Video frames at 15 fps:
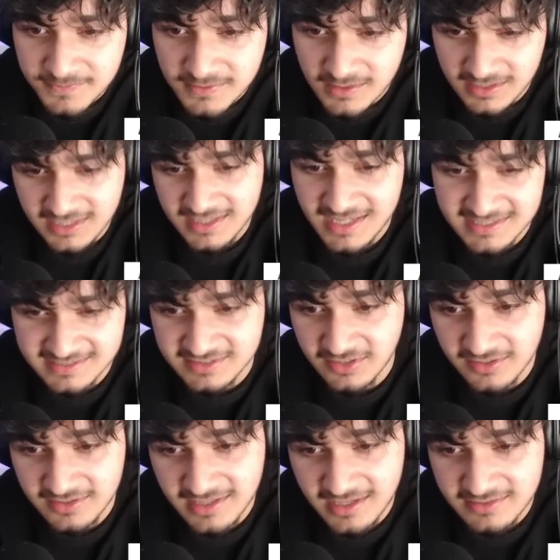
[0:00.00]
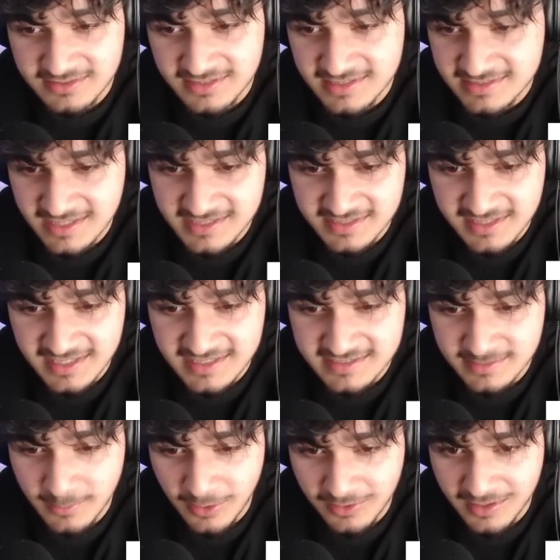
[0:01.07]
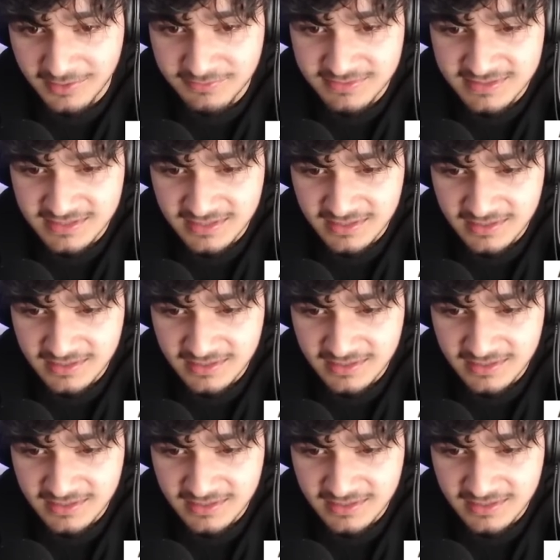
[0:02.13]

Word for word: Okay, that's done now. So this guy's gonna eat some olives.